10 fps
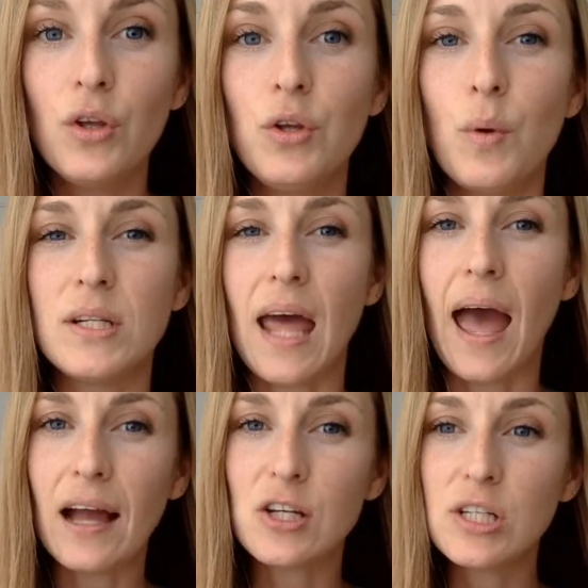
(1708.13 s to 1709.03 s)
you want to
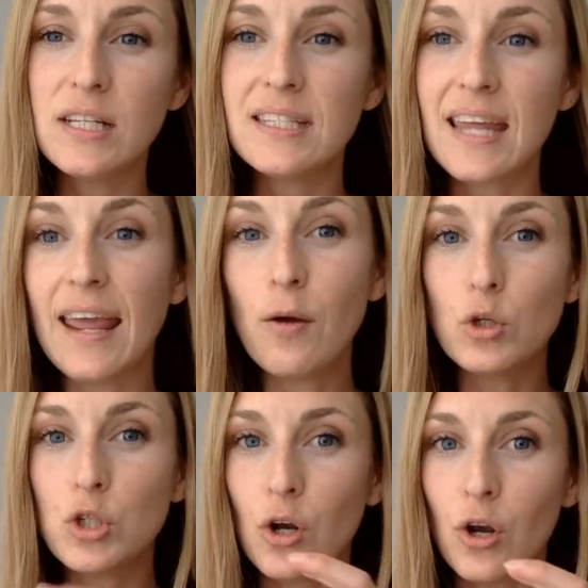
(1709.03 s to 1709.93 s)
actually take
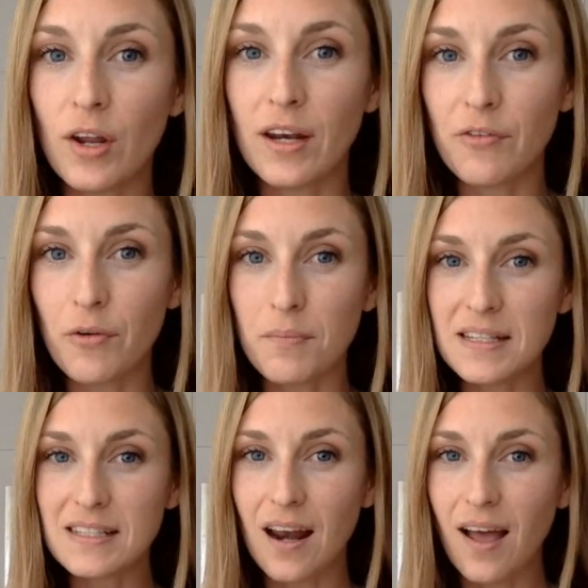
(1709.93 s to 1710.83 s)
what you're learning from
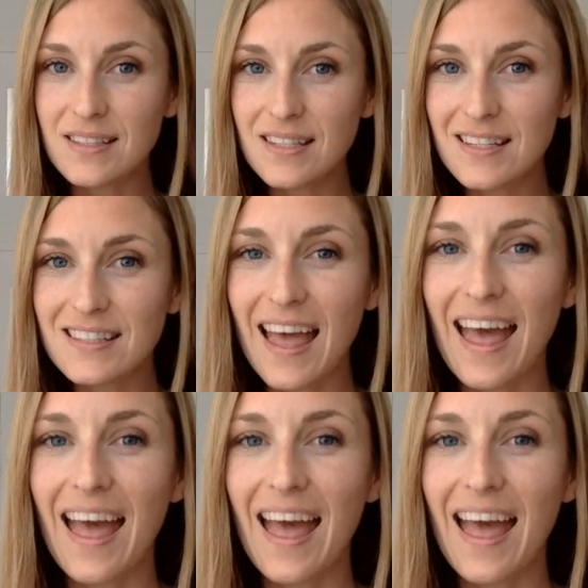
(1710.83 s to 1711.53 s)
these classes